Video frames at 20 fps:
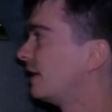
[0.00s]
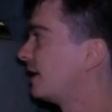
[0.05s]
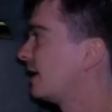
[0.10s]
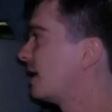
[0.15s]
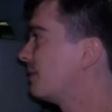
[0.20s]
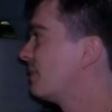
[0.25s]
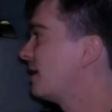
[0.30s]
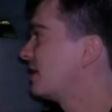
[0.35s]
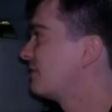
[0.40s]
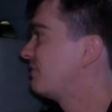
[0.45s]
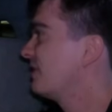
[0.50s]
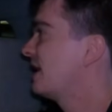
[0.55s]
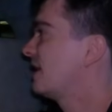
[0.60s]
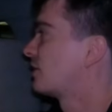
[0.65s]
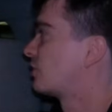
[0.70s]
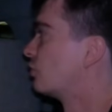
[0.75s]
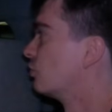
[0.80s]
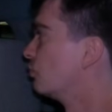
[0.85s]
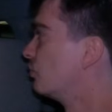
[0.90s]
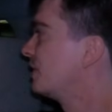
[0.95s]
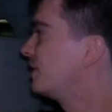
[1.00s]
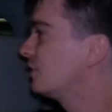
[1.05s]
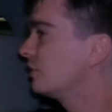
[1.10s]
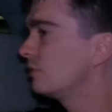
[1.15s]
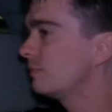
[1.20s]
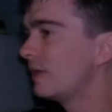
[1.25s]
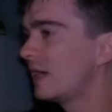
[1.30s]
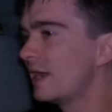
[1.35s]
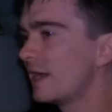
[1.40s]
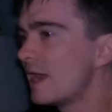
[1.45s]
And I might have had a
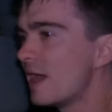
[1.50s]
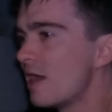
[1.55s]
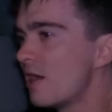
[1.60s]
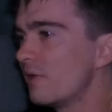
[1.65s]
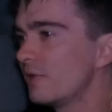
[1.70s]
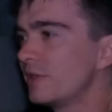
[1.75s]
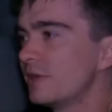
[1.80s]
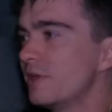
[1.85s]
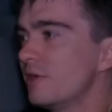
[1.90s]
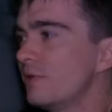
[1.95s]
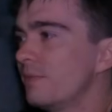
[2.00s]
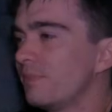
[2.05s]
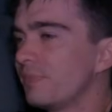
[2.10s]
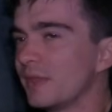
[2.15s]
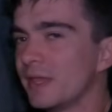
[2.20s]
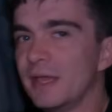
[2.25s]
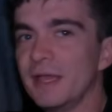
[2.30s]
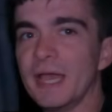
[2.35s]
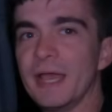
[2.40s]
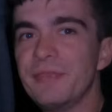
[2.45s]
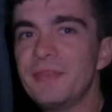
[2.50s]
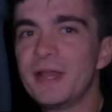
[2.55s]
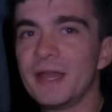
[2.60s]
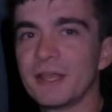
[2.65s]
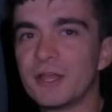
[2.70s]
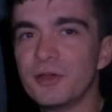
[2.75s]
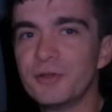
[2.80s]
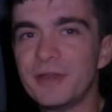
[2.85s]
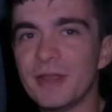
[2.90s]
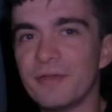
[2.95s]
career by now, you know? And then
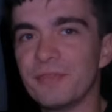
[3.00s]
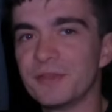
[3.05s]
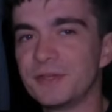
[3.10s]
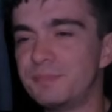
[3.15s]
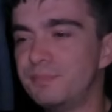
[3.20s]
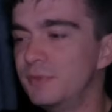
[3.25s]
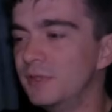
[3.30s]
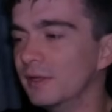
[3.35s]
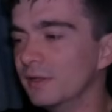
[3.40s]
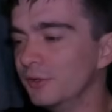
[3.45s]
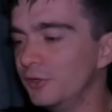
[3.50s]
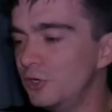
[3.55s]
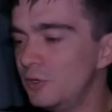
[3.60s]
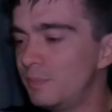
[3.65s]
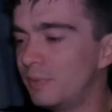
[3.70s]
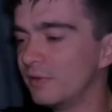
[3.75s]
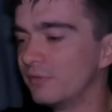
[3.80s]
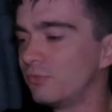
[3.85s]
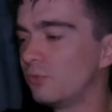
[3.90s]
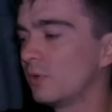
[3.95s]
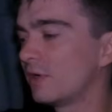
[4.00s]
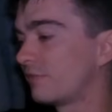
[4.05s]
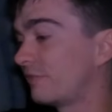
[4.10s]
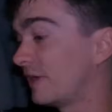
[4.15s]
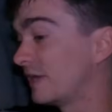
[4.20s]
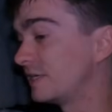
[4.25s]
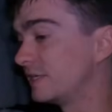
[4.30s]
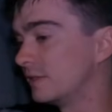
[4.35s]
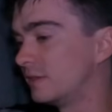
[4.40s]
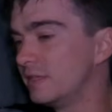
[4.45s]
I go down the loop of what
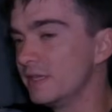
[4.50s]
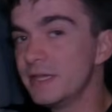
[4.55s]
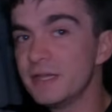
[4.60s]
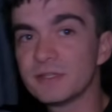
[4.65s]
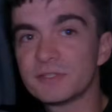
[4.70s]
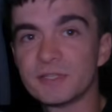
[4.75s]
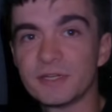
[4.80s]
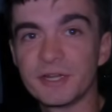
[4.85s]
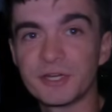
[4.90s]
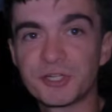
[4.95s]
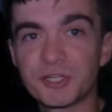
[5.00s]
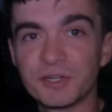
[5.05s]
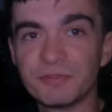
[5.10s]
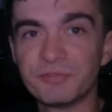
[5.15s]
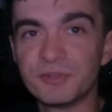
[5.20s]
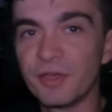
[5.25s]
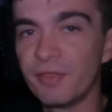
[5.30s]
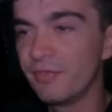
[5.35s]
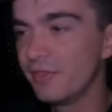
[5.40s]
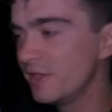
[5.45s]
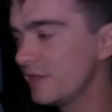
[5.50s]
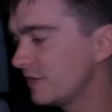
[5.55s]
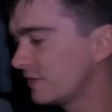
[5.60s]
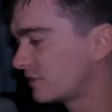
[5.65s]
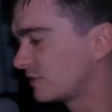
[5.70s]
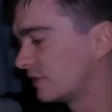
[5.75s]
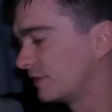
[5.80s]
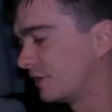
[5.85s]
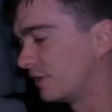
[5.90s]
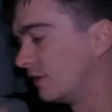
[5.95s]
if I did this and I should have done
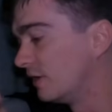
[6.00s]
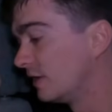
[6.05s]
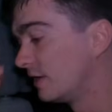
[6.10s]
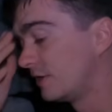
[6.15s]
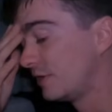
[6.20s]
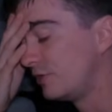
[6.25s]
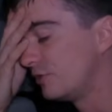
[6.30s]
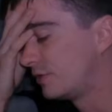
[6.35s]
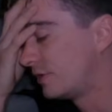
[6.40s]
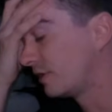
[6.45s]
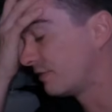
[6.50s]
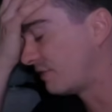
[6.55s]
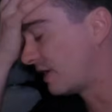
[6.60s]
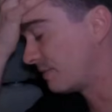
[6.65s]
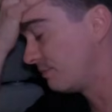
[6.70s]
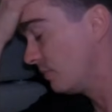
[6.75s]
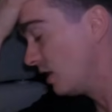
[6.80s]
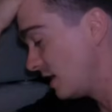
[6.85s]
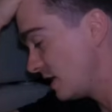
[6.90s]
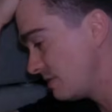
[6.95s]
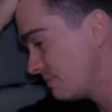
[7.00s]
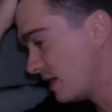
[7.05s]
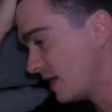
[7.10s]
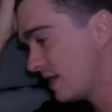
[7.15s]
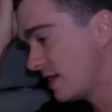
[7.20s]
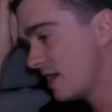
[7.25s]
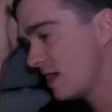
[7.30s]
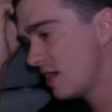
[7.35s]
this, and you could have had money by